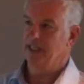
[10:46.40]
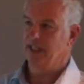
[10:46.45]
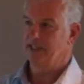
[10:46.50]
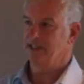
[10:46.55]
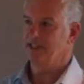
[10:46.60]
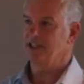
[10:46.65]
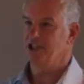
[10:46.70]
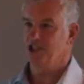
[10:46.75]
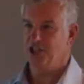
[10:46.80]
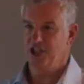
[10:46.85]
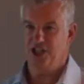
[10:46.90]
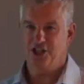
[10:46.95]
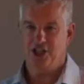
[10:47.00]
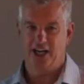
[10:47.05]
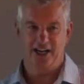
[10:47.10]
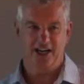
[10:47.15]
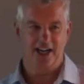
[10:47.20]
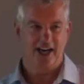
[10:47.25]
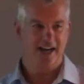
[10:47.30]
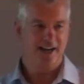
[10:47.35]
it's a
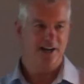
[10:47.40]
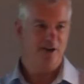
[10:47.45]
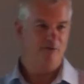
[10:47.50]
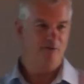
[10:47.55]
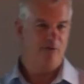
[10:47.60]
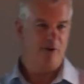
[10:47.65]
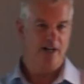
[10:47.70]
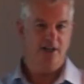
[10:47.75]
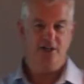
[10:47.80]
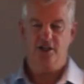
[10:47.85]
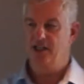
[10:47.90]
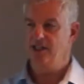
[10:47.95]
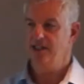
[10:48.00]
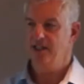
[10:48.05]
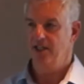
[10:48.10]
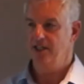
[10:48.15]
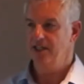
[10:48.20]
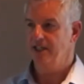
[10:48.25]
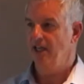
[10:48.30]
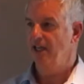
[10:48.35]
GJ Garden franchise. I
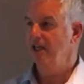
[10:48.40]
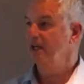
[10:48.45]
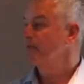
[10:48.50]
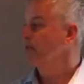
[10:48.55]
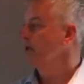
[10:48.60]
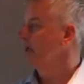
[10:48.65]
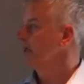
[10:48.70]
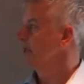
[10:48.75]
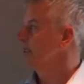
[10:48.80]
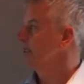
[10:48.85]
don't tell anybody I